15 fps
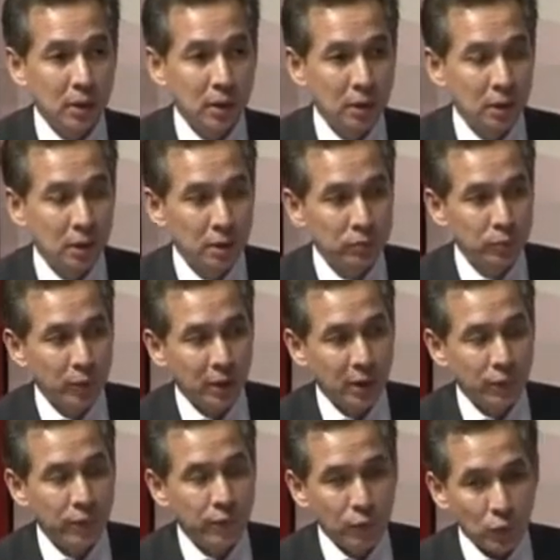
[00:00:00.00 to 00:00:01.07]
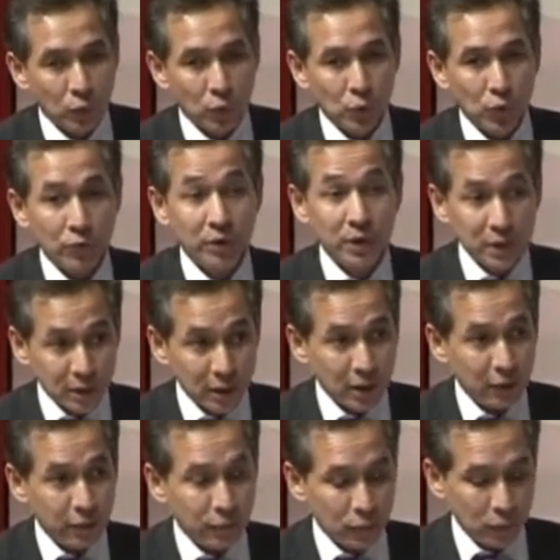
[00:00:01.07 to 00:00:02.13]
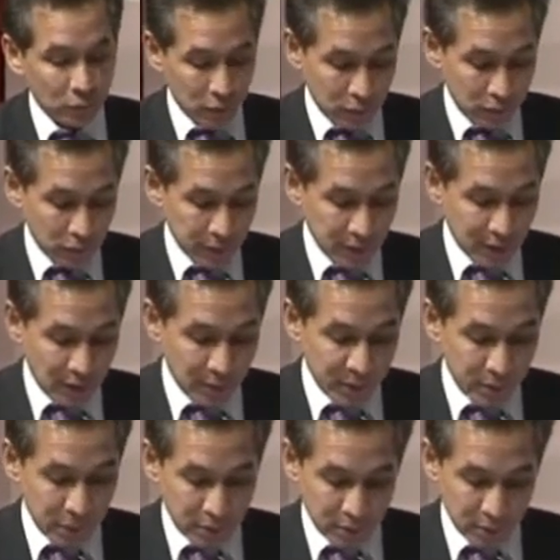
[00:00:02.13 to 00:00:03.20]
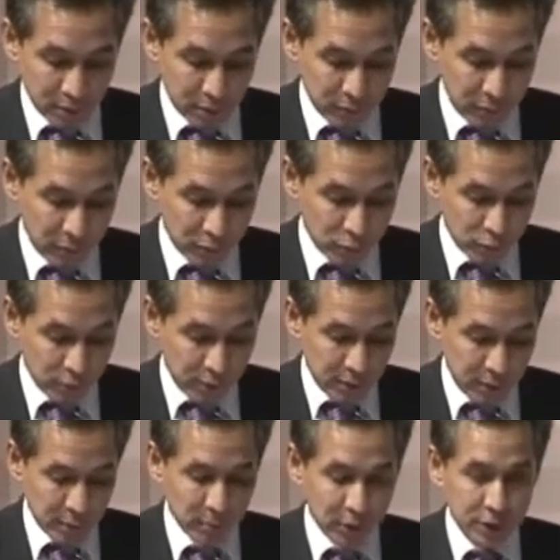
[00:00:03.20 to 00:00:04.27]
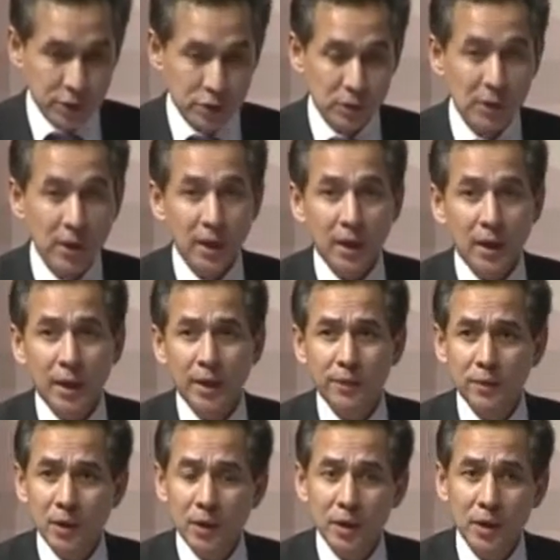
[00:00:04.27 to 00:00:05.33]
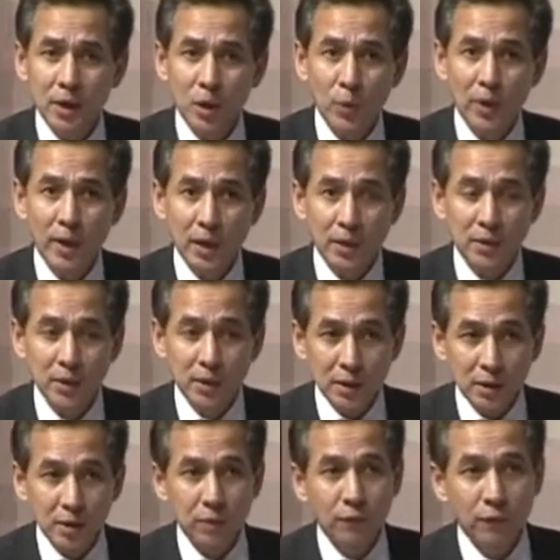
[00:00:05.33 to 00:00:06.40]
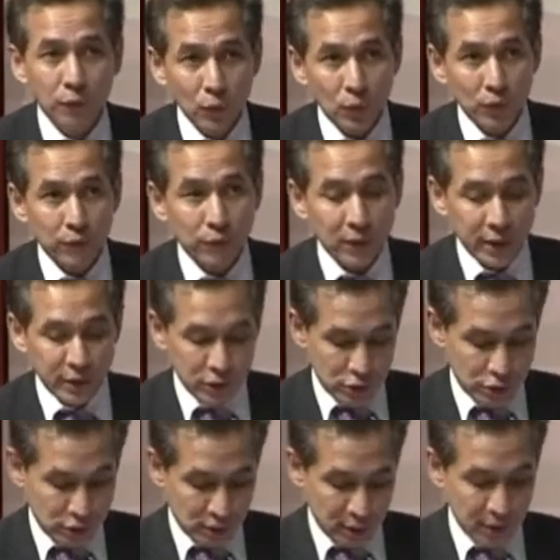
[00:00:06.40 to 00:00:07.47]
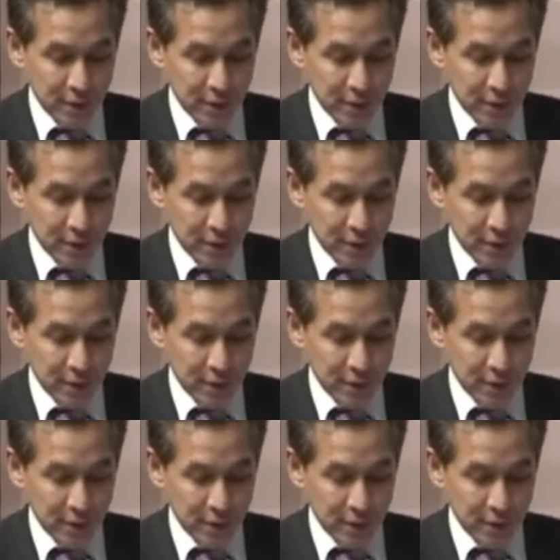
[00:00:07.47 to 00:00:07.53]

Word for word: Um, we have four re-takaful or Islamic uh, reinsurance in Malaysia. And there are now 18 full-fledged